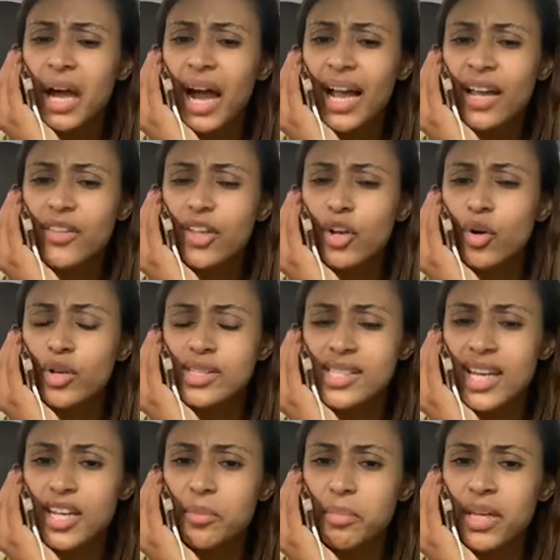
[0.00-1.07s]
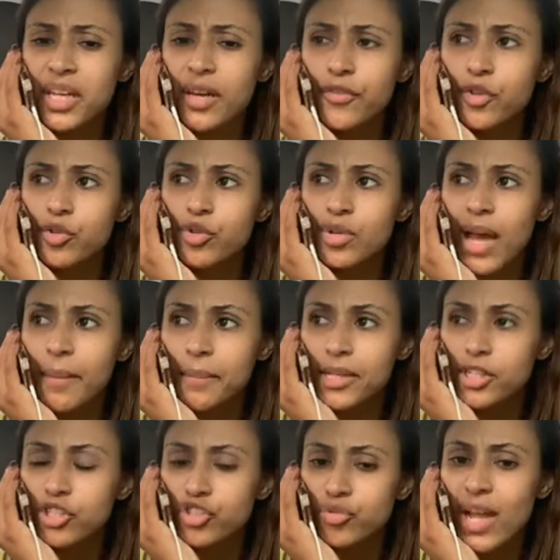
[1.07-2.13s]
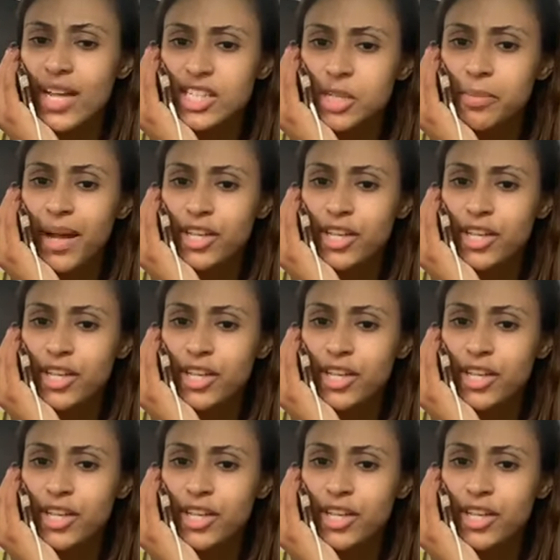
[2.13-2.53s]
I hear the Lord say to many of you, do not be distracted